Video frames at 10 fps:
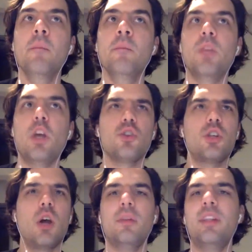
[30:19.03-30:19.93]
He also
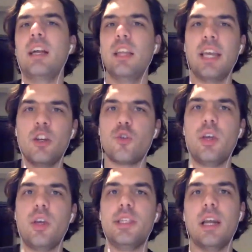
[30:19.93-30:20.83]
dealt with niggling
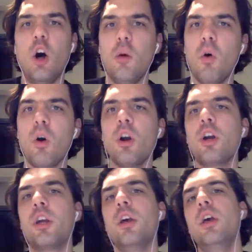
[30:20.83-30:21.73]
injuries at Aalborg.